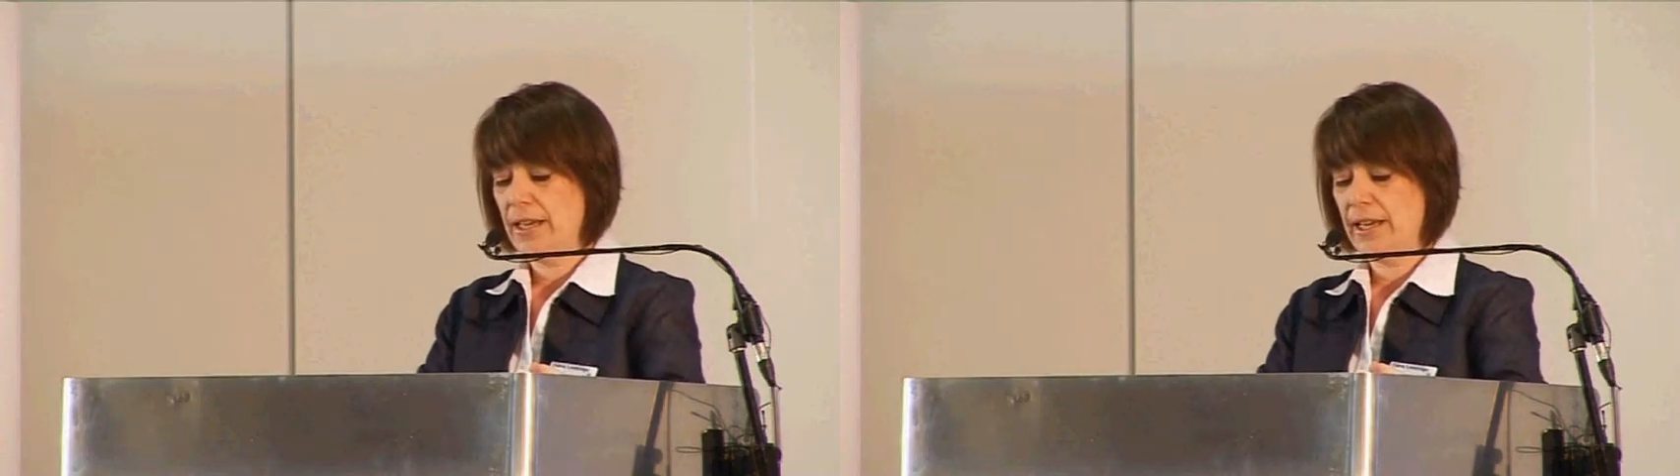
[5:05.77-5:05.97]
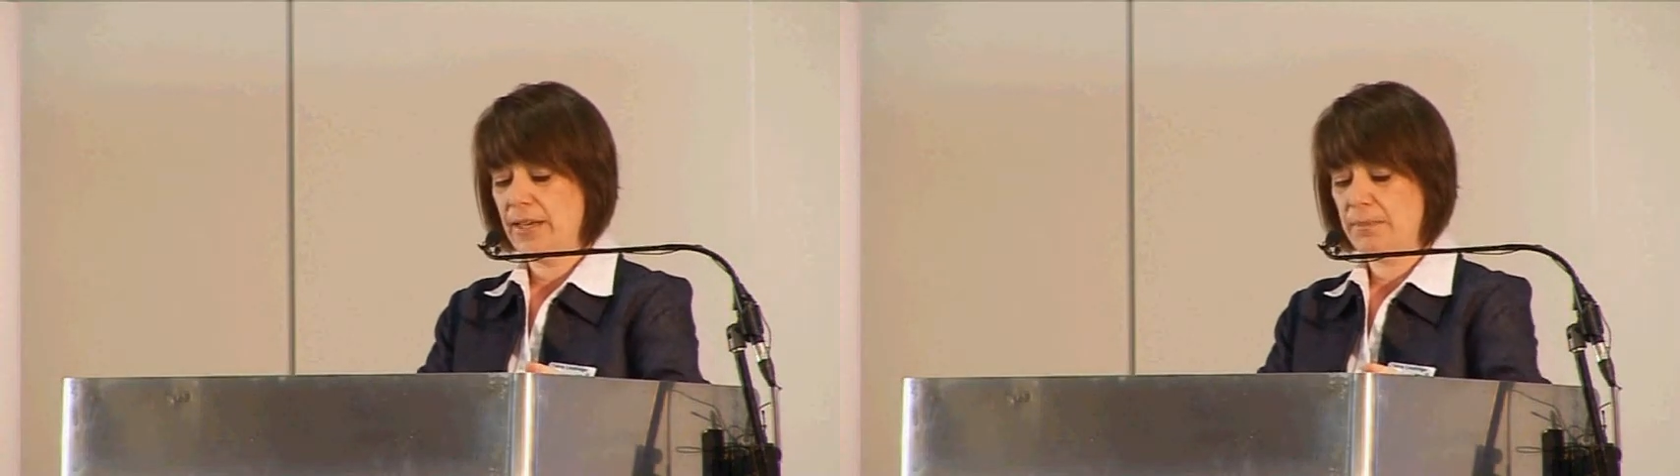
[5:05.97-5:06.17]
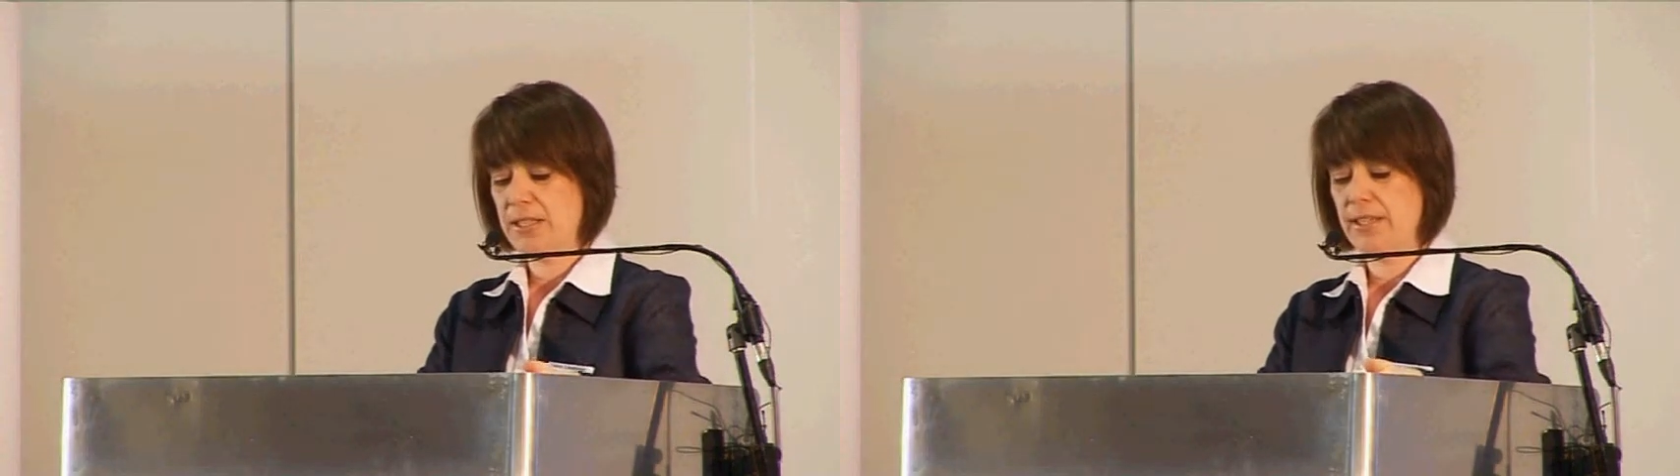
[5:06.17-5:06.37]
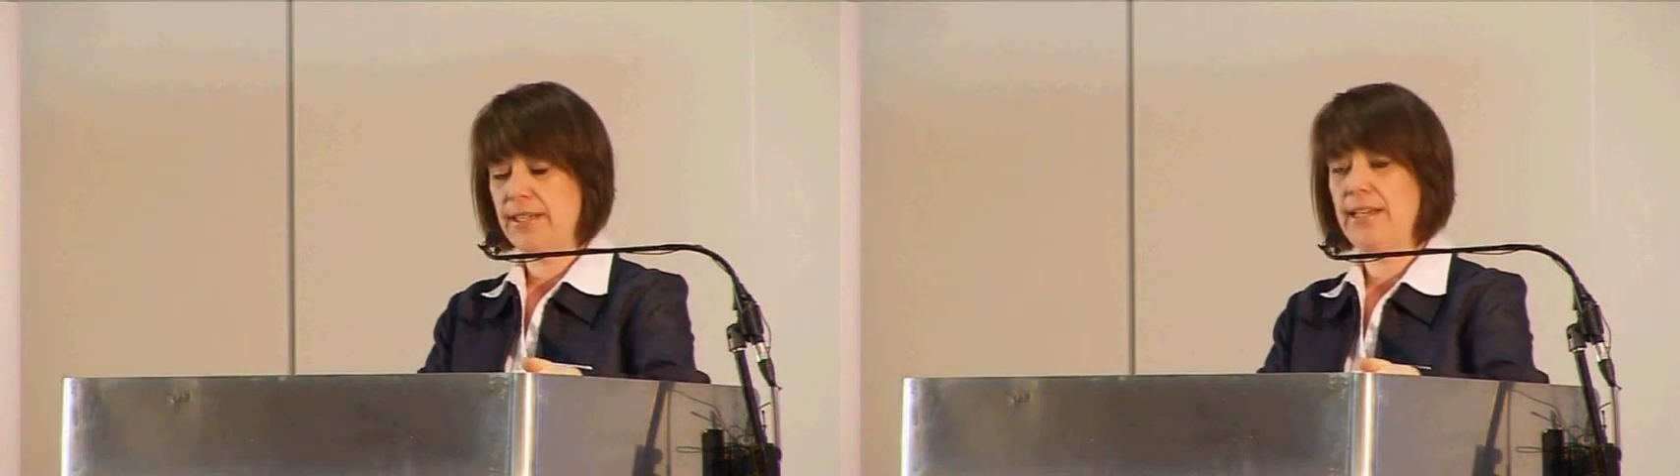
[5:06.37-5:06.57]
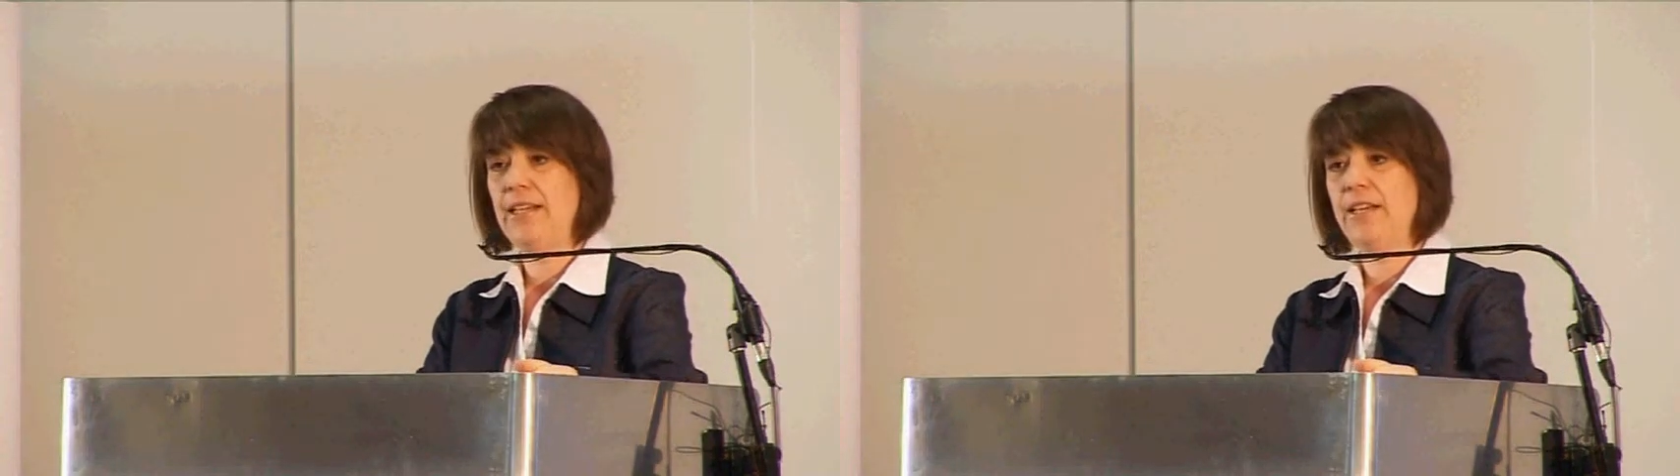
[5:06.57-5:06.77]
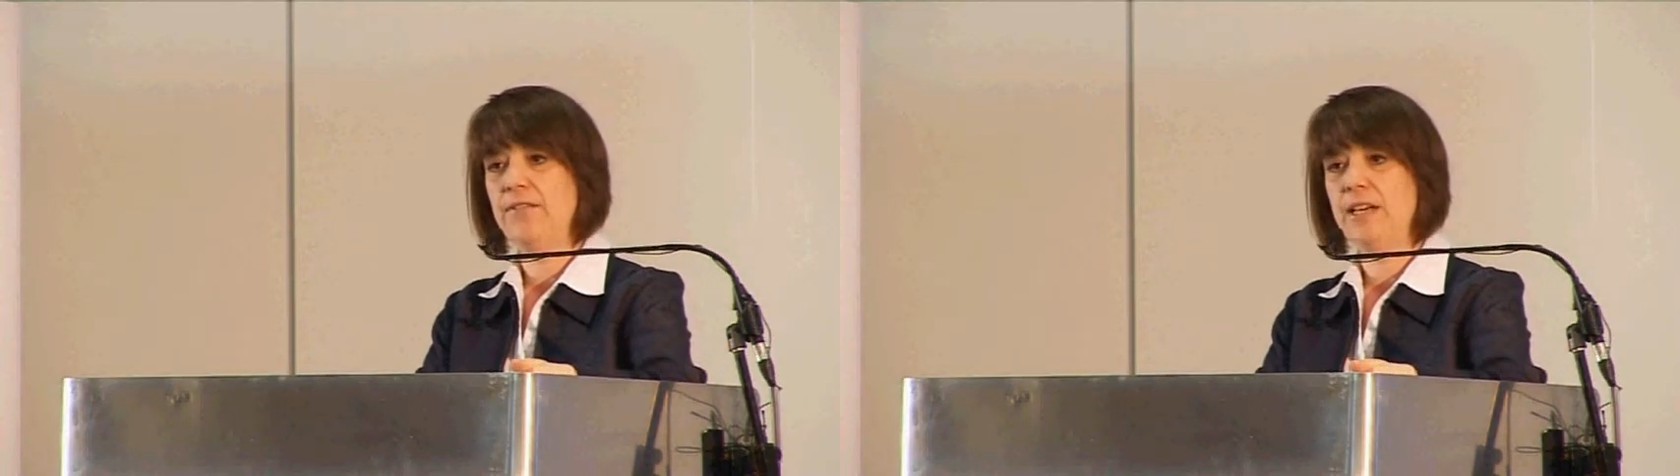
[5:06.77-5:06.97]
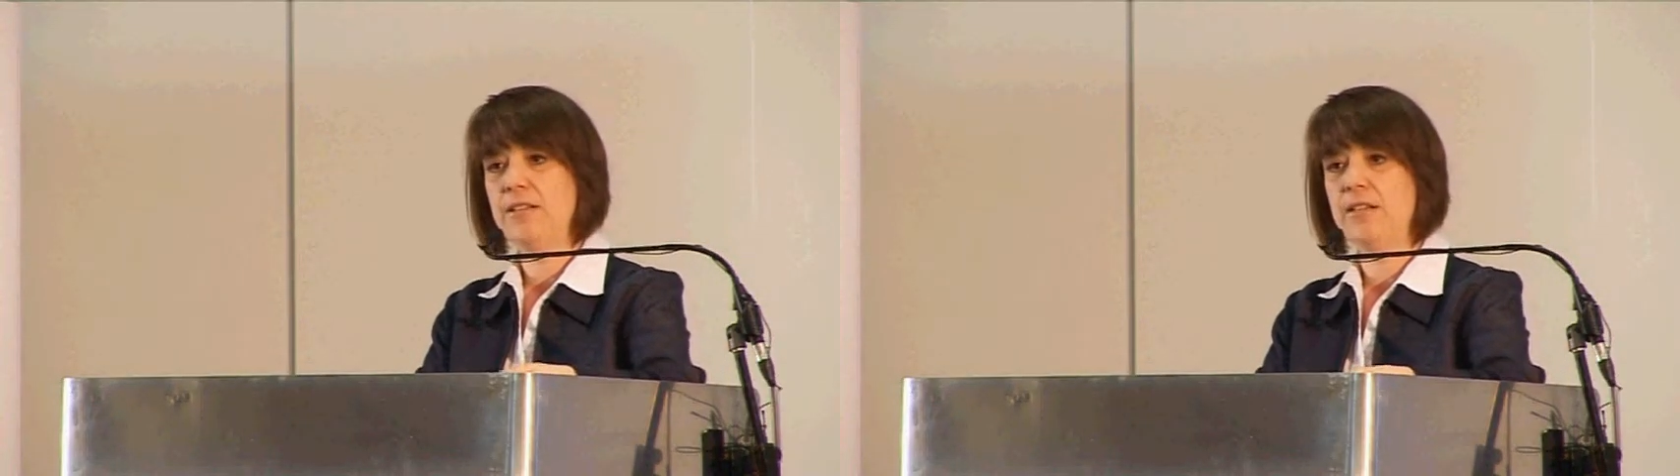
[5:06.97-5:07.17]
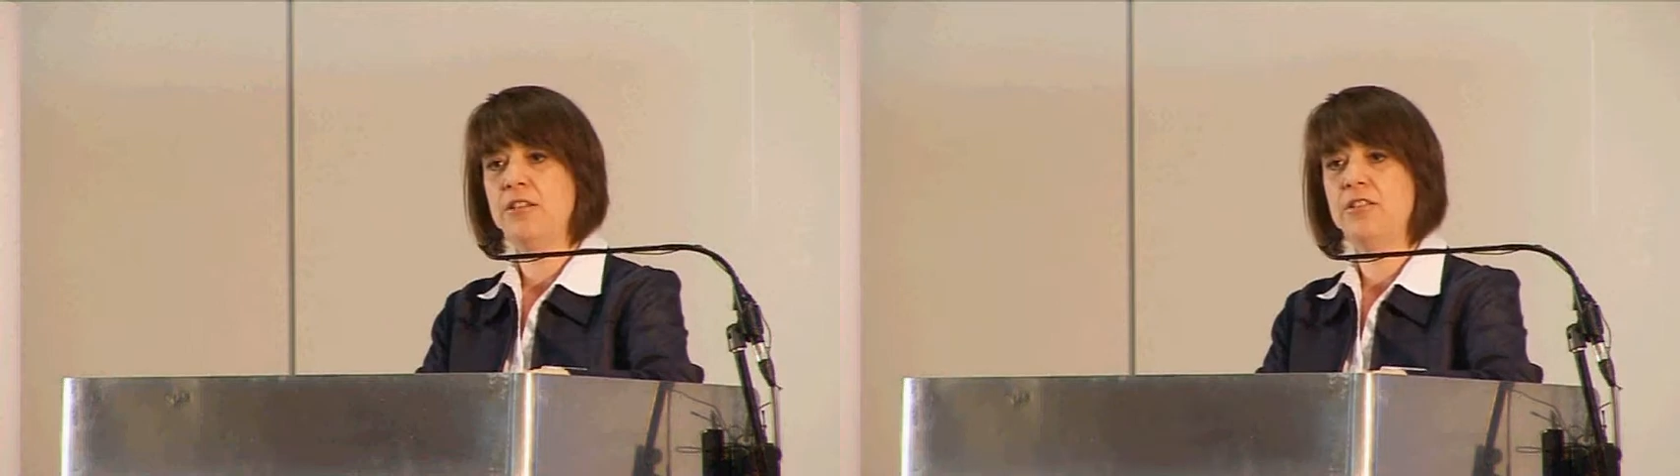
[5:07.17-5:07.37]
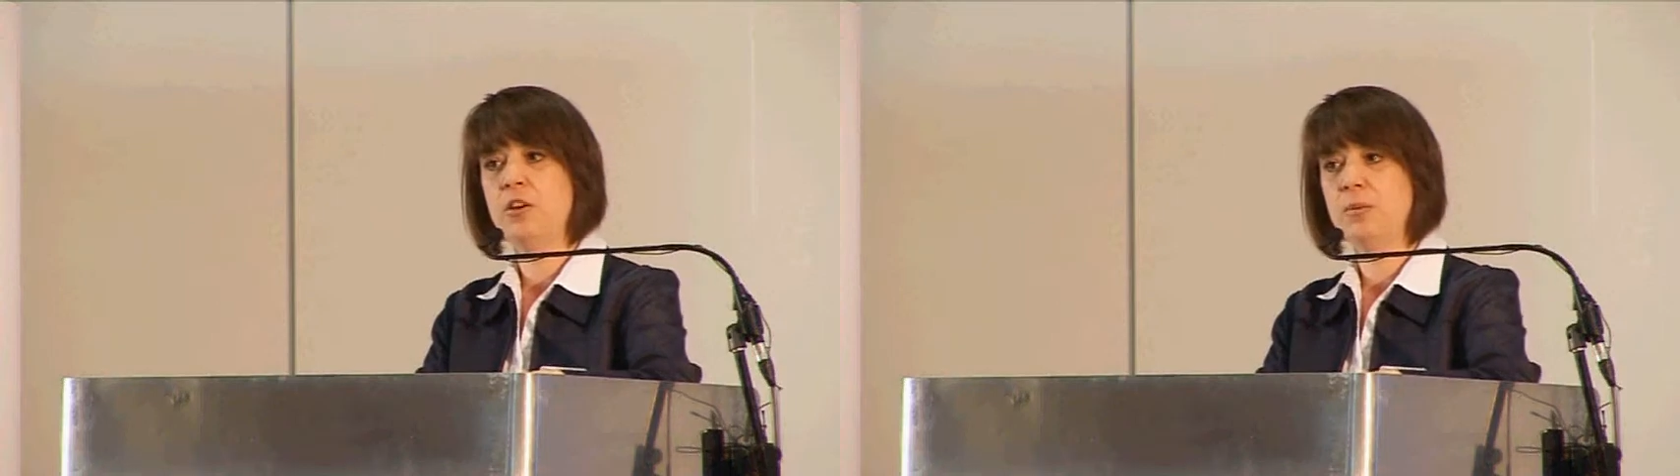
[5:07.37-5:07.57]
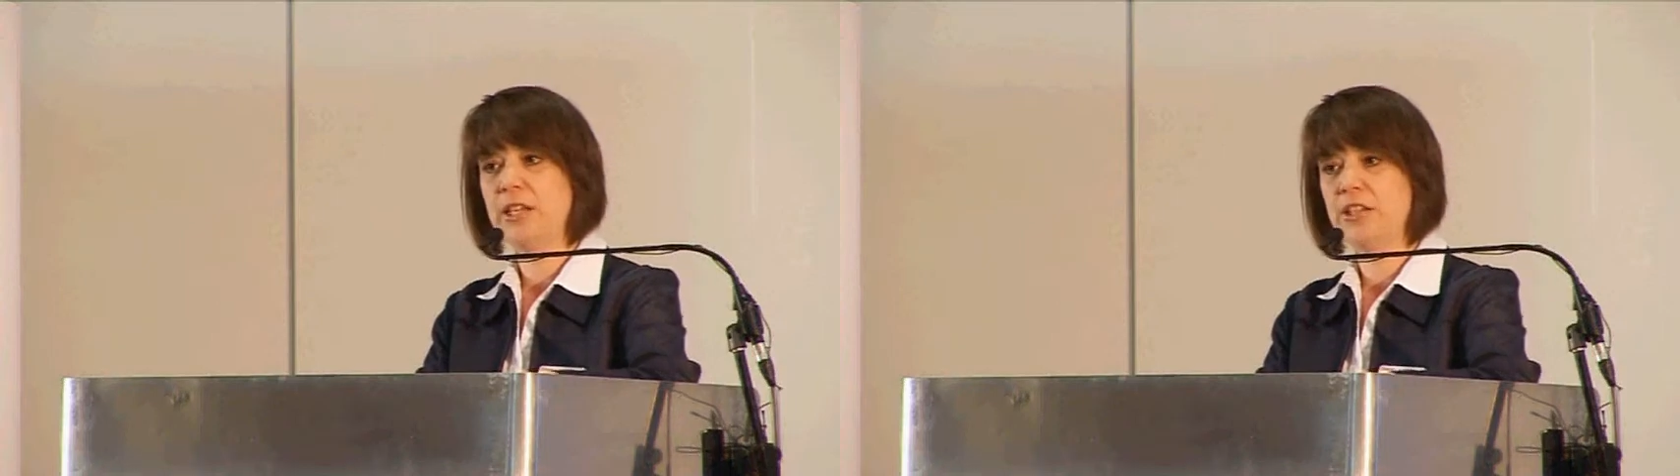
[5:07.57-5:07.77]
particularly if that's in a
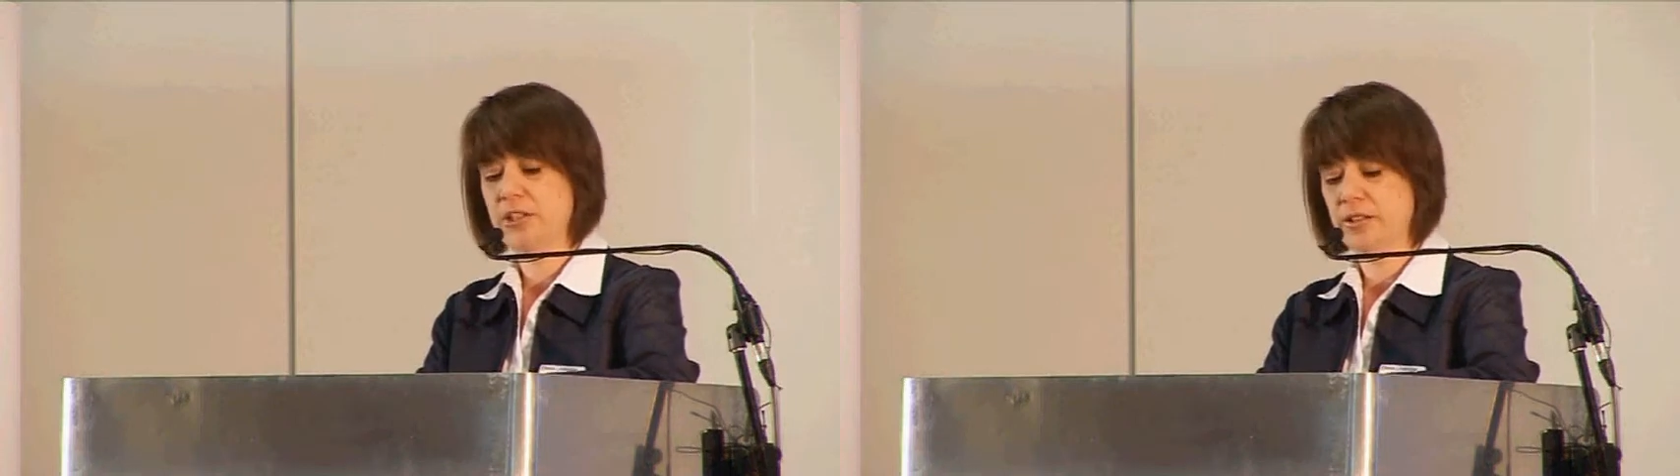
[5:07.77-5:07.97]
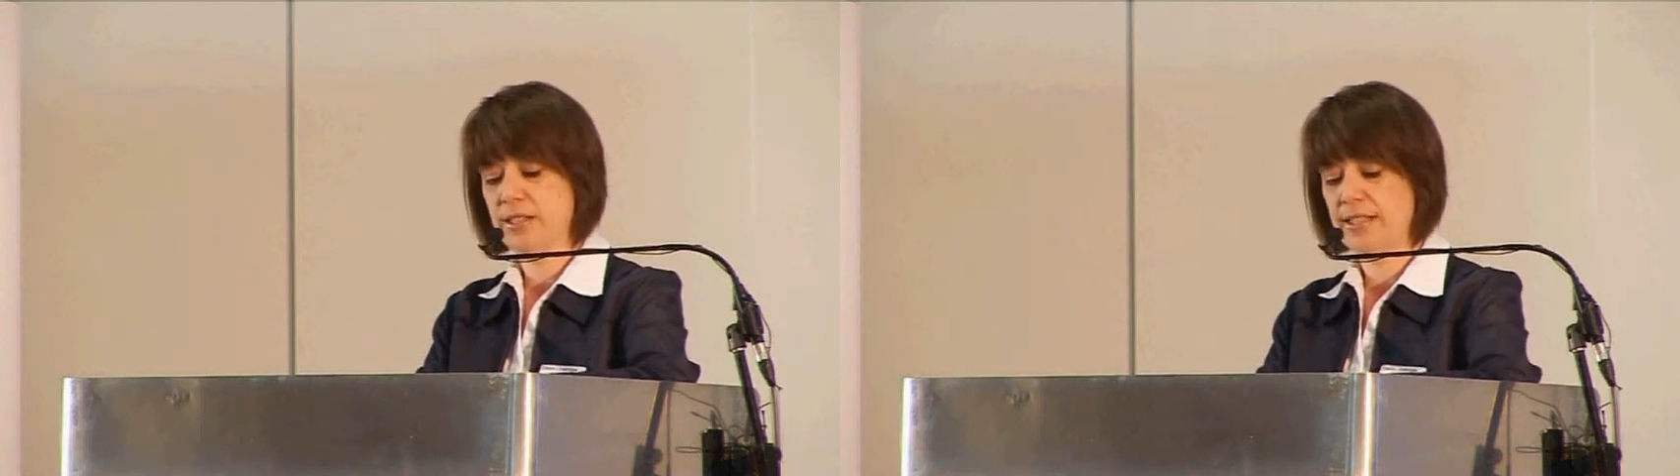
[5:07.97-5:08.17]
denominational